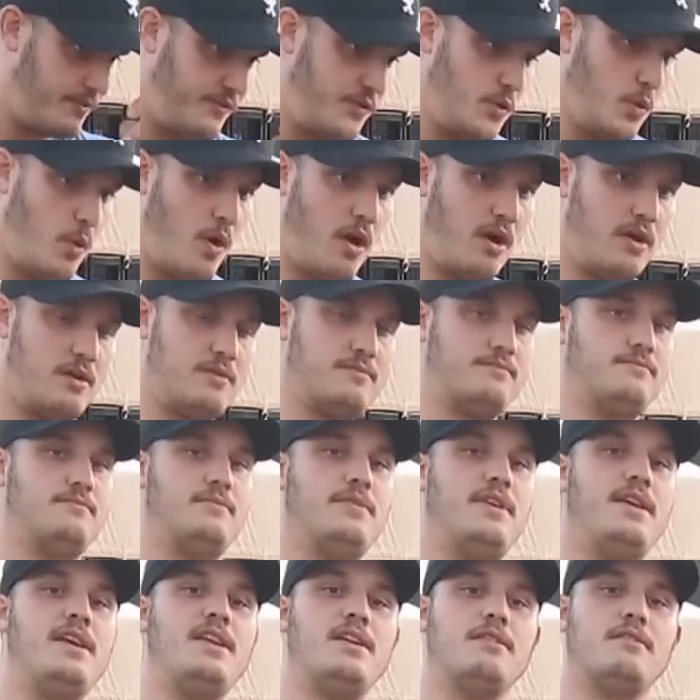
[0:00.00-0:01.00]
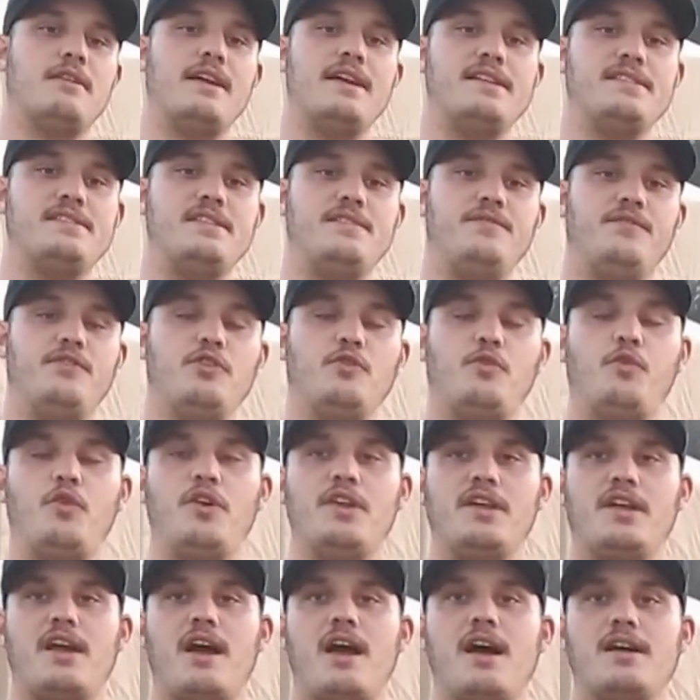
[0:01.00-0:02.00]
if you are interested, feel
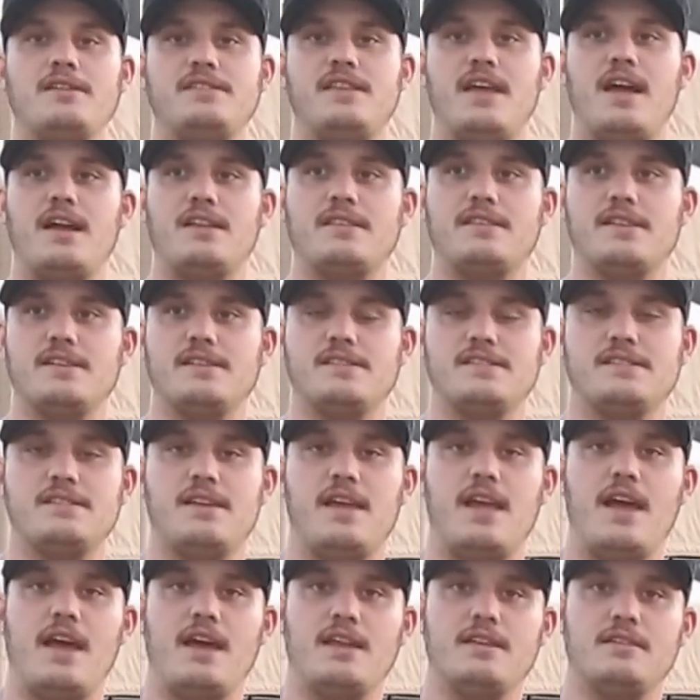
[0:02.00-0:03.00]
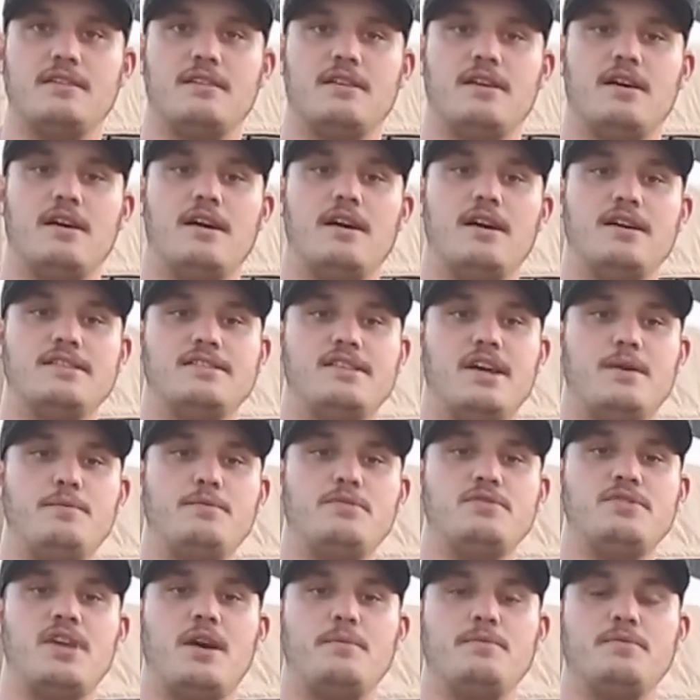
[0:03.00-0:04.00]
free to contact us at uh,
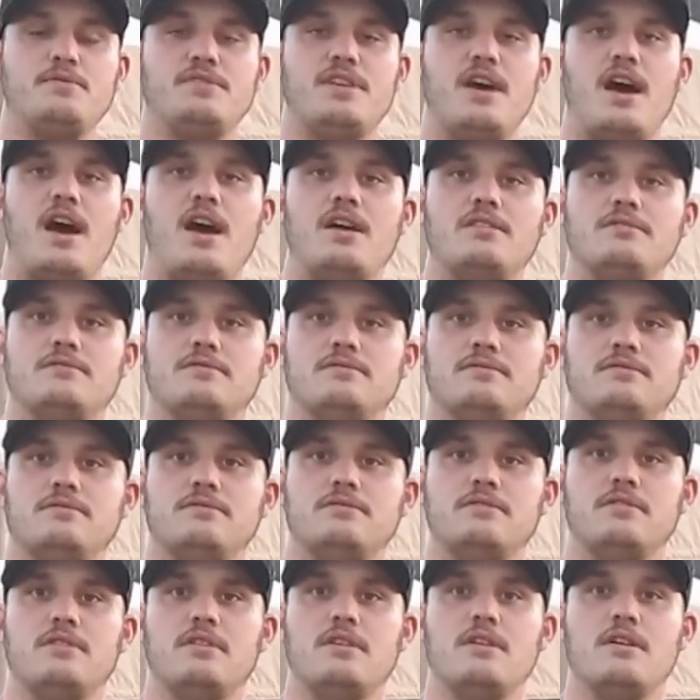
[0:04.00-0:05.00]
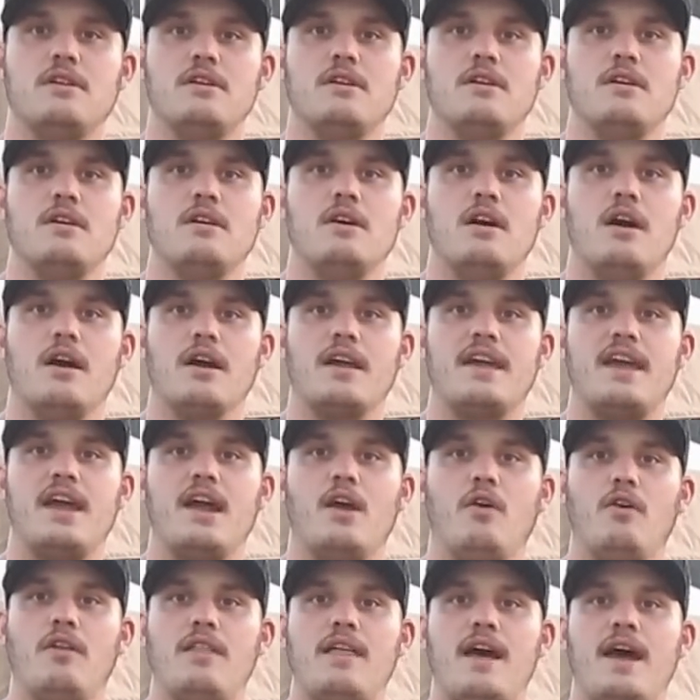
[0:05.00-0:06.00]

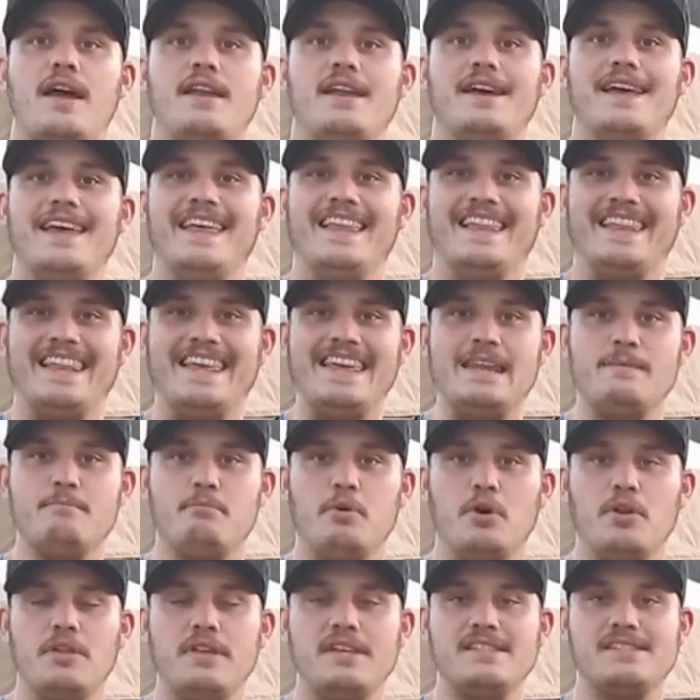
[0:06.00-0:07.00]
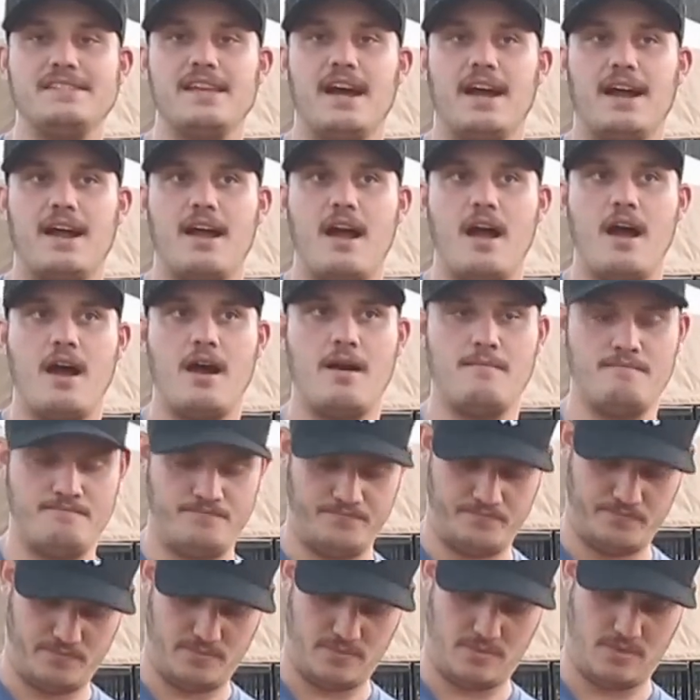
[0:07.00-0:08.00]
www.carolinaelitebullies.com.
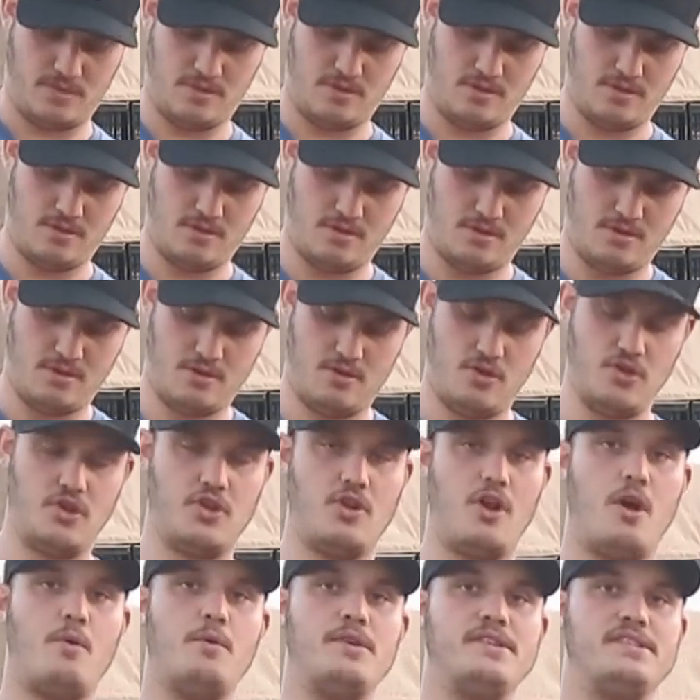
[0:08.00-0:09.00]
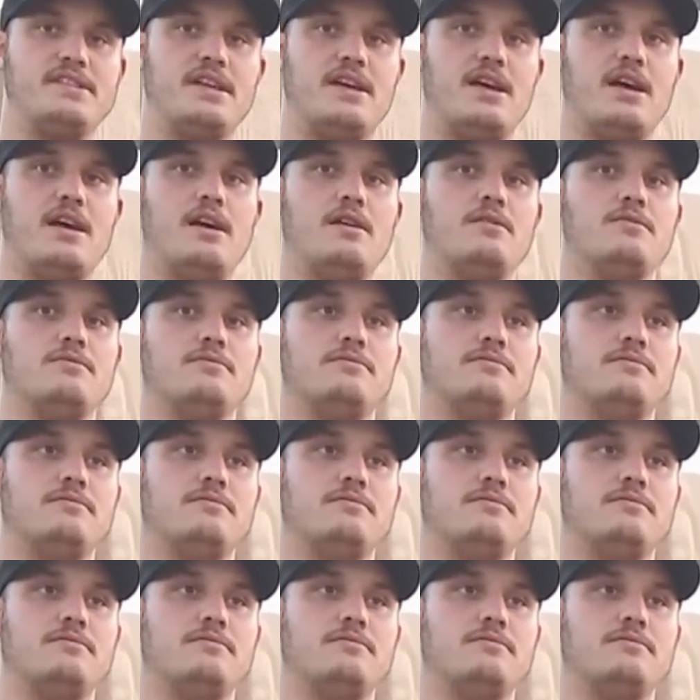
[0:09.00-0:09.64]
You could always uh,